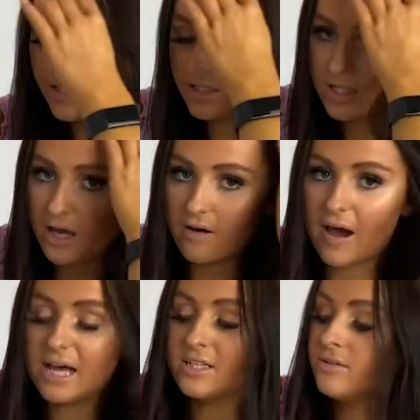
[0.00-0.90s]
so
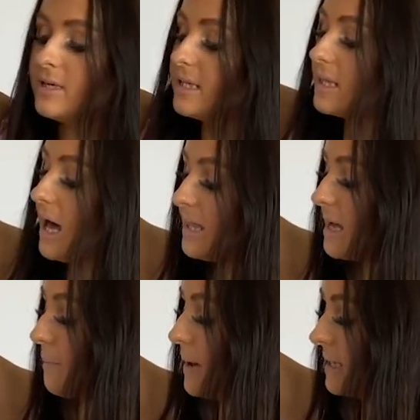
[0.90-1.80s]
I do really like
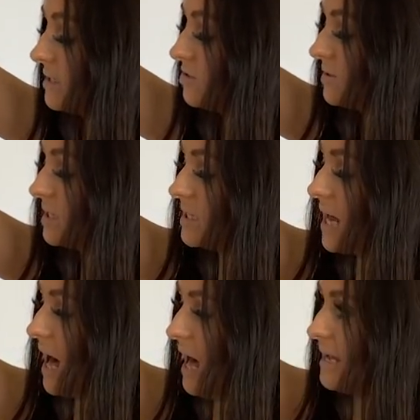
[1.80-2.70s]
that bag. It's really
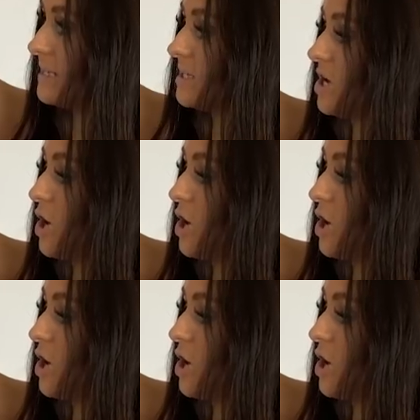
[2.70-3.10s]
nice.